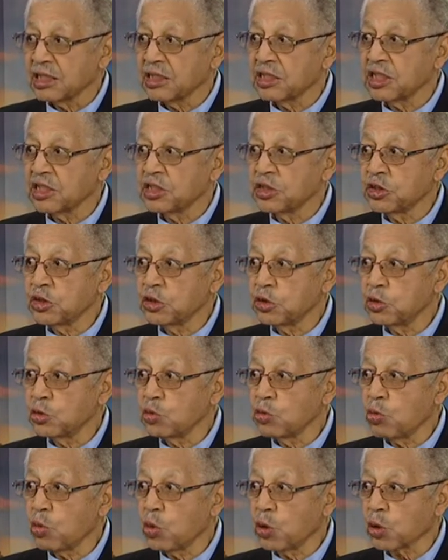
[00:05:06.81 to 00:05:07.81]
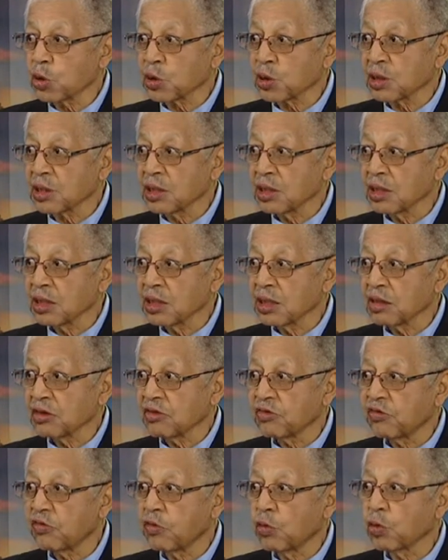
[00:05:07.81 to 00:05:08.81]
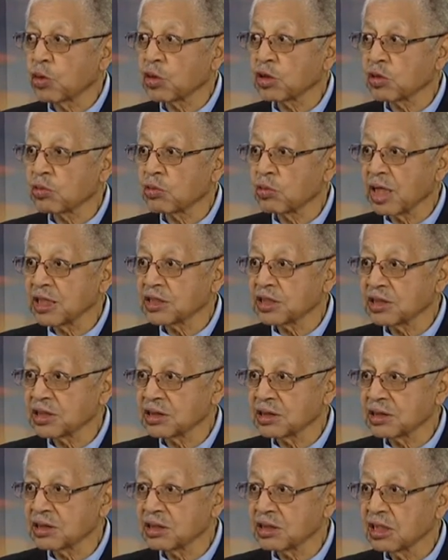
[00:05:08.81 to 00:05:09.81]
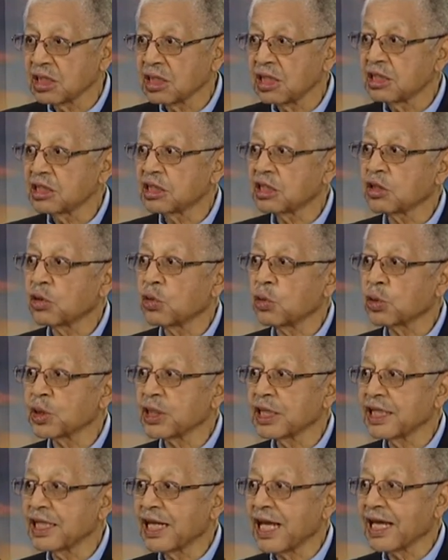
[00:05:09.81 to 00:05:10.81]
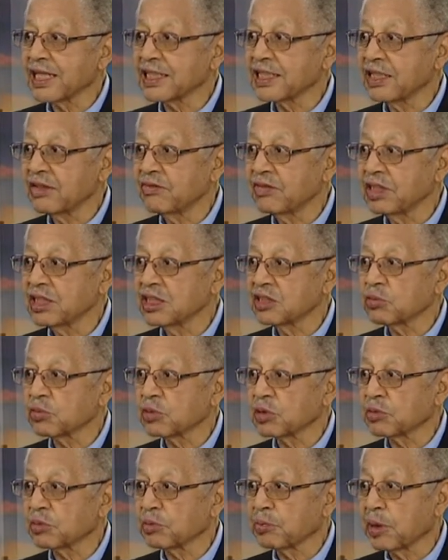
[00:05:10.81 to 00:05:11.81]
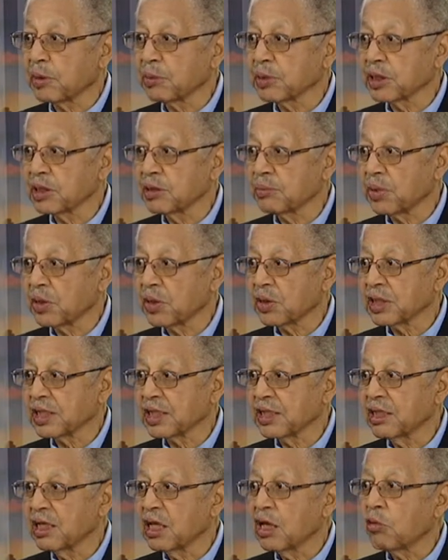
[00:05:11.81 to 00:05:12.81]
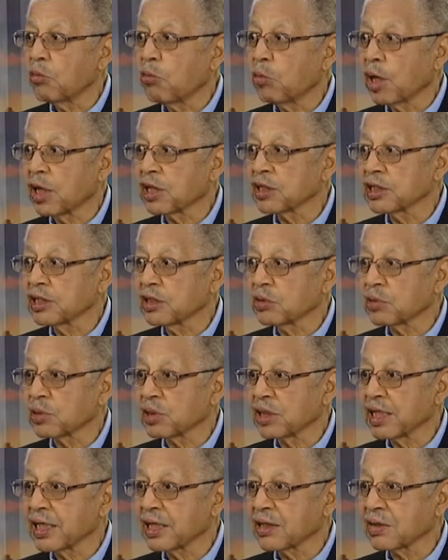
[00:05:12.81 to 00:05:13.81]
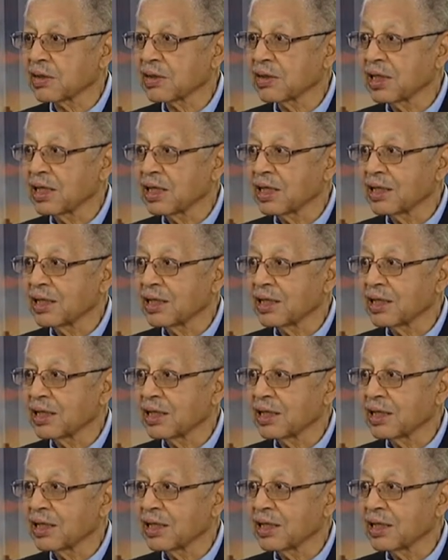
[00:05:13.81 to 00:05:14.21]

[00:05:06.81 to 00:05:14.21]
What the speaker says: did you work for the Russians to coordinate activities with the Republican Party while you were there?